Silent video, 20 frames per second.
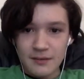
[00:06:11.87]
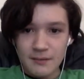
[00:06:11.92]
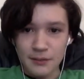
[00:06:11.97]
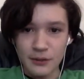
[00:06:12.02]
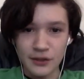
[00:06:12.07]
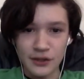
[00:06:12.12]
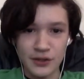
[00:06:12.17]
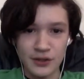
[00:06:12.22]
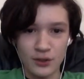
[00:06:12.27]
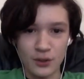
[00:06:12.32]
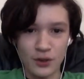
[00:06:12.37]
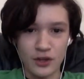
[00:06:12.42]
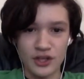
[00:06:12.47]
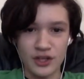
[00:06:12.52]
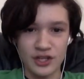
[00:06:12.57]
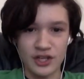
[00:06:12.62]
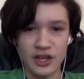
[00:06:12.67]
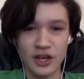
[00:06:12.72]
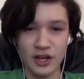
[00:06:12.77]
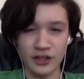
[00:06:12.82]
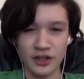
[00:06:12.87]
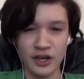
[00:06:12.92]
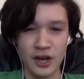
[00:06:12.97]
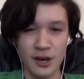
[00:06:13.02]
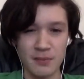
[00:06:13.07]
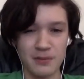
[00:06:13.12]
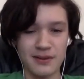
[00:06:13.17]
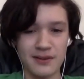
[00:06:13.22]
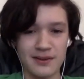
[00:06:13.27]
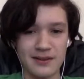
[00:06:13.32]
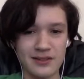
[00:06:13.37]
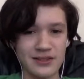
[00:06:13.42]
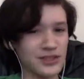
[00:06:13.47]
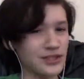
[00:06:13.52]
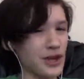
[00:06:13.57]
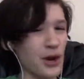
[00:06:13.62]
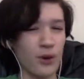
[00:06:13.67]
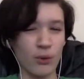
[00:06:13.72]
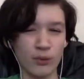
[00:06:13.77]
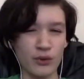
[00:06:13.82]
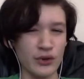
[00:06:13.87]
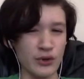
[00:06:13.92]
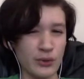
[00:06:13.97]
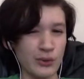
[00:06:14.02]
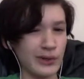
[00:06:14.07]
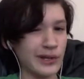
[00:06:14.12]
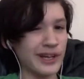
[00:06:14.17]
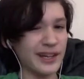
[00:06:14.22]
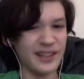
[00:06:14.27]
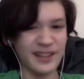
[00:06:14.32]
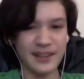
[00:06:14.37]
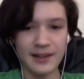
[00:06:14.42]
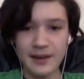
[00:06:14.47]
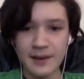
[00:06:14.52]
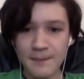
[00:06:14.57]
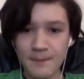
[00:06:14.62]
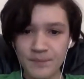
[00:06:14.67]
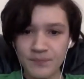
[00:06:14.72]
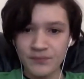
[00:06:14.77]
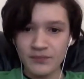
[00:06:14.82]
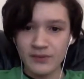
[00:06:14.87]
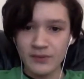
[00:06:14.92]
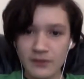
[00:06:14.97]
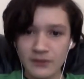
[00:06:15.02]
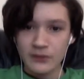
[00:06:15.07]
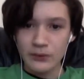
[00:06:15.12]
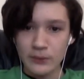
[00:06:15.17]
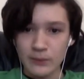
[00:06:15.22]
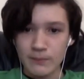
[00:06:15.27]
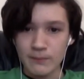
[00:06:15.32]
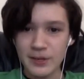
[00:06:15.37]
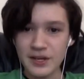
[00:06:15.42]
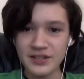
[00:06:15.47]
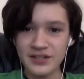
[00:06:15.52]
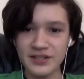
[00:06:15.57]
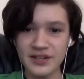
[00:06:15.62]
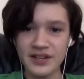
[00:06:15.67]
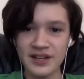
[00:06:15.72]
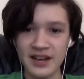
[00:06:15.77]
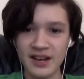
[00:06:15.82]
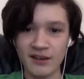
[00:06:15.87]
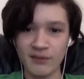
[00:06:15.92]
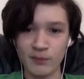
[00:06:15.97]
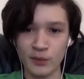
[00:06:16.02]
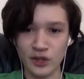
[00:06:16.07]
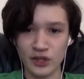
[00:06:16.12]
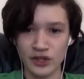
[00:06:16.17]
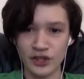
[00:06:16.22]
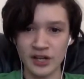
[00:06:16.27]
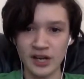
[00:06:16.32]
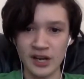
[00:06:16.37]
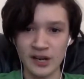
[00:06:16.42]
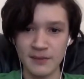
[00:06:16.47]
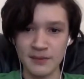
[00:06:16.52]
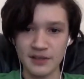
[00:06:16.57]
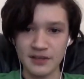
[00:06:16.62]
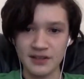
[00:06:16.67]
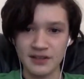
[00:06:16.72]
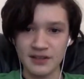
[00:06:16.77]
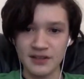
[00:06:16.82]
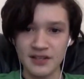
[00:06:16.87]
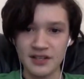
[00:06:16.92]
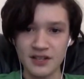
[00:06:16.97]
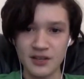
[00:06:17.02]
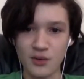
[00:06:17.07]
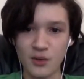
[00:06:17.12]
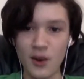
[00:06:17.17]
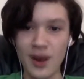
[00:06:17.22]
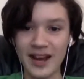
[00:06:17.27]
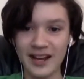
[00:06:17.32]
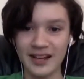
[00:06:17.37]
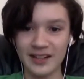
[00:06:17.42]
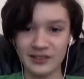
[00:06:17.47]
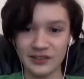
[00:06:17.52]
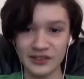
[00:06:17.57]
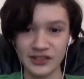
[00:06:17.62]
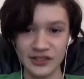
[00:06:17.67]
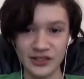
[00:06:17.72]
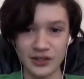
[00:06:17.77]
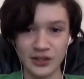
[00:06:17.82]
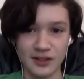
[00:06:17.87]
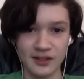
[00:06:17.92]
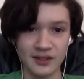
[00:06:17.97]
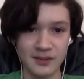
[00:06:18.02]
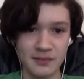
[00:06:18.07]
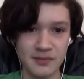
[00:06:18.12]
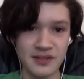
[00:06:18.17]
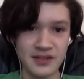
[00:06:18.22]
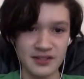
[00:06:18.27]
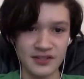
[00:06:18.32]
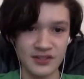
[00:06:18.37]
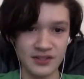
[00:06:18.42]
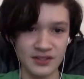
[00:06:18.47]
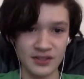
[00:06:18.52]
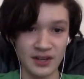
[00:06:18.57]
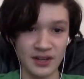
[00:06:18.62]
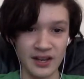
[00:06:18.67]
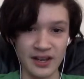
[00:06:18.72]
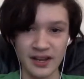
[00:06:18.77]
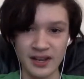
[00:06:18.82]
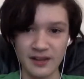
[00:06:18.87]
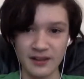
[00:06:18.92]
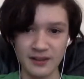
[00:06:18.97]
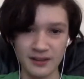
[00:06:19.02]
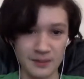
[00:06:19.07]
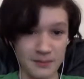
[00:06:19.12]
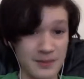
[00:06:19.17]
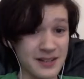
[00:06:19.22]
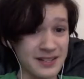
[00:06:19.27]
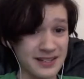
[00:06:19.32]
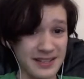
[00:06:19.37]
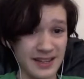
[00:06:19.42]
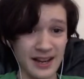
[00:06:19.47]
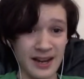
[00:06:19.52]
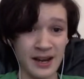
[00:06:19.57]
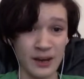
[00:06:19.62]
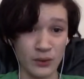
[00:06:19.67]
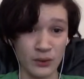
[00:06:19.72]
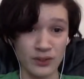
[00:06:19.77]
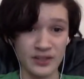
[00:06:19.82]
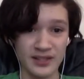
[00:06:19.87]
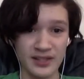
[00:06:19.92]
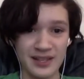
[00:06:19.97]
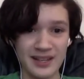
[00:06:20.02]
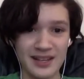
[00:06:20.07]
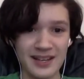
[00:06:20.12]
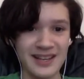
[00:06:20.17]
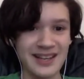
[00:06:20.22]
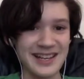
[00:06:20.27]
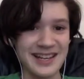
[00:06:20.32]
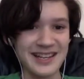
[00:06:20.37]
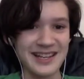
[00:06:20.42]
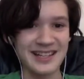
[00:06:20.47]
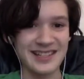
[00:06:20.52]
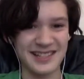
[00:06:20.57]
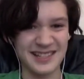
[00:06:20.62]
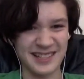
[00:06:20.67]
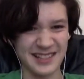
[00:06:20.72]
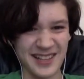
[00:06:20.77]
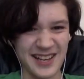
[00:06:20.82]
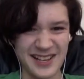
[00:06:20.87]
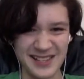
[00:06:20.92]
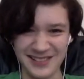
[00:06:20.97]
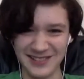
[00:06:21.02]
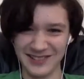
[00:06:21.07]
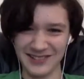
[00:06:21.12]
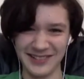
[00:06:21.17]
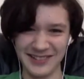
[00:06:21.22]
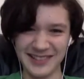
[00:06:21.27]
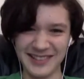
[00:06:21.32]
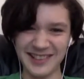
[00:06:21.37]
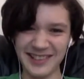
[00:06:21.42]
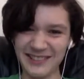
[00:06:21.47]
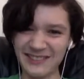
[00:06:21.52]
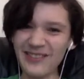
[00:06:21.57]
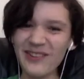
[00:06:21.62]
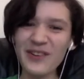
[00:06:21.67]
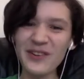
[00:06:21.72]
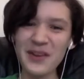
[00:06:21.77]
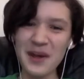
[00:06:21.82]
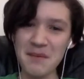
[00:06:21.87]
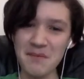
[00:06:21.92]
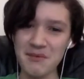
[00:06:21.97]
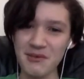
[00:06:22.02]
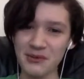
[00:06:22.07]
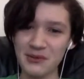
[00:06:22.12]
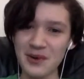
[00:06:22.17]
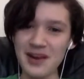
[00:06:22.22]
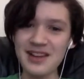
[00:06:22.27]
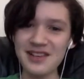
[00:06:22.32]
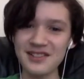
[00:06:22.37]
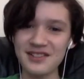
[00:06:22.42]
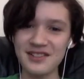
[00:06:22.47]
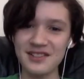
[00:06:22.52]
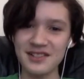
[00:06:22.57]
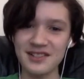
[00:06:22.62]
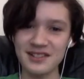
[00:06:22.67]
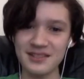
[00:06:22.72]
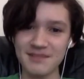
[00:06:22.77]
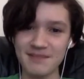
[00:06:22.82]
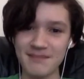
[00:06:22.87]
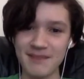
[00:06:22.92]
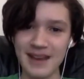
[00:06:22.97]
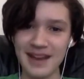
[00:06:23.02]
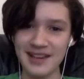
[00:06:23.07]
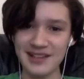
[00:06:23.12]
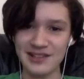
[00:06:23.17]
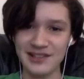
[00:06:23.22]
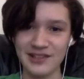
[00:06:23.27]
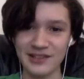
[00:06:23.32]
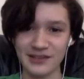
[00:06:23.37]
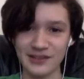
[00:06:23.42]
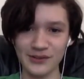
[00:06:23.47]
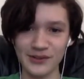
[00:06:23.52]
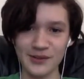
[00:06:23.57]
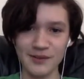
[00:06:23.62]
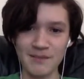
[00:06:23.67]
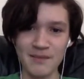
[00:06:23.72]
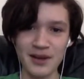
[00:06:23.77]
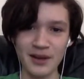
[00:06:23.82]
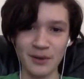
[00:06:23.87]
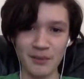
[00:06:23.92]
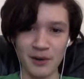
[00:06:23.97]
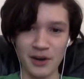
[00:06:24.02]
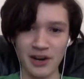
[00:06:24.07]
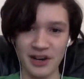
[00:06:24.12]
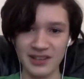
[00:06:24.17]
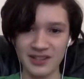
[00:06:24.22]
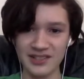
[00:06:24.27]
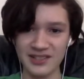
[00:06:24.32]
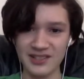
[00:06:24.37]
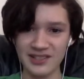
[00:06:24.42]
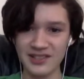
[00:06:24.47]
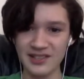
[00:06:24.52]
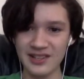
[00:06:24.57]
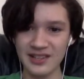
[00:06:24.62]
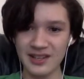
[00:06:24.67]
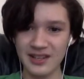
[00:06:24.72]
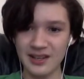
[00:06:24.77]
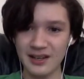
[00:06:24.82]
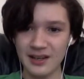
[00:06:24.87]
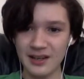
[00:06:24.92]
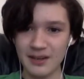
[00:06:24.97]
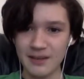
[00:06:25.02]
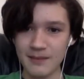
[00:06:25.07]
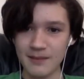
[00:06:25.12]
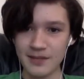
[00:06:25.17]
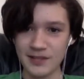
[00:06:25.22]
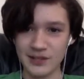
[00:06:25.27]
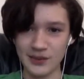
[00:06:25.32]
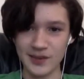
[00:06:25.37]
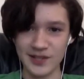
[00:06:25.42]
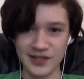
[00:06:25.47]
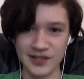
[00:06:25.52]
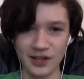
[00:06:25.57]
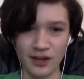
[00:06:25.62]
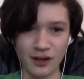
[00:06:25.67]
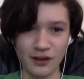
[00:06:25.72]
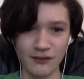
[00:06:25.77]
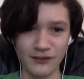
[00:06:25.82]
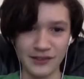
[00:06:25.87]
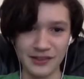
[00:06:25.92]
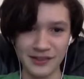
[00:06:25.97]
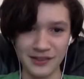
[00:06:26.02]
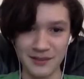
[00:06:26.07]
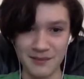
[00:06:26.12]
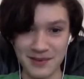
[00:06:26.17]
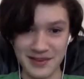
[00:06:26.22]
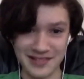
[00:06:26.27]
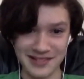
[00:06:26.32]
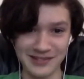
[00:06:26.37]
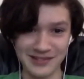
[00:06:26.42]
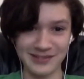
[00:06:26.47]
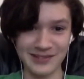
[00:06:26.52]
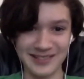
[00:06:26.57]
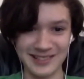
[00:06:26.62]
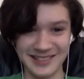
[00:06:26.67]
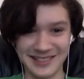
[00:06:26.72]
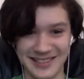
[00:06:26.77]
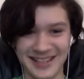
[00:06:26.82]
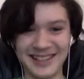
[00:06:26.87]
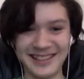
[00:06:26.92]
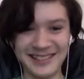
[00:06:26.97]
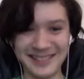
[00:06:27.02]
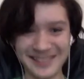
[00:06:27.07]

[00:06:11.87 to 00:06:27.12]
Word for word: But the door just hung up. So rude. Piz didn't have much time. He quackly took the pizza the pizza out ate a slicer, then rolled up the rest and mashed it through the mailbox. Mystery solved. The pizza would.